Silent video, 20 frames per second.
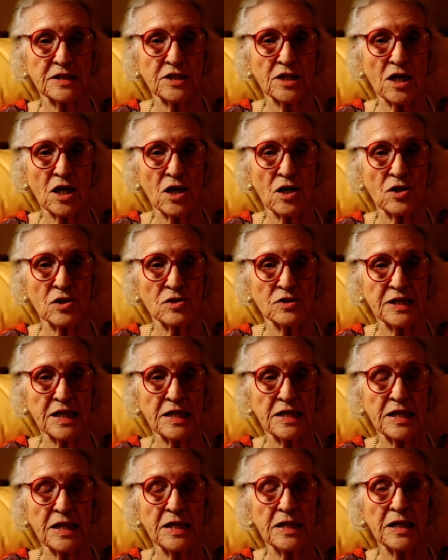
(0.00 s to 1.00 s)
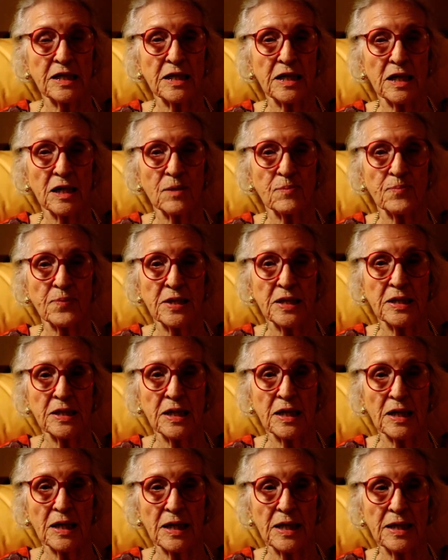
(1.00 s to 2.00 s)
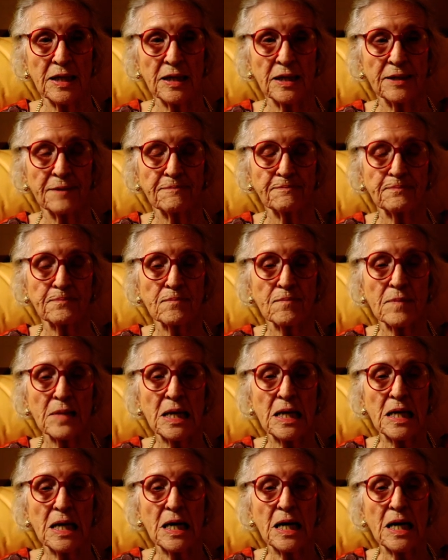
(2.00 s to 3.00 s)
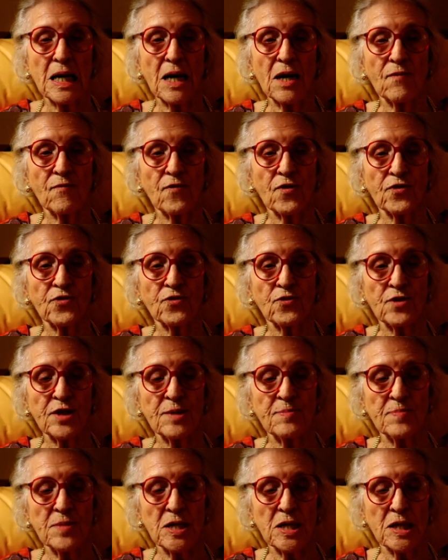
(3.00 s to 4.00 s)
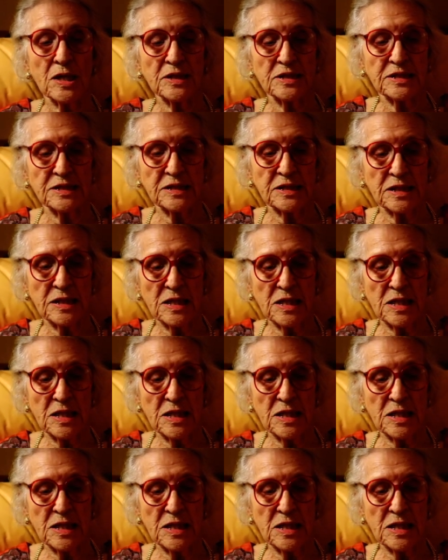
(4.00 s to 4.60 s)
calls and ended up in Atlanta for 3 months.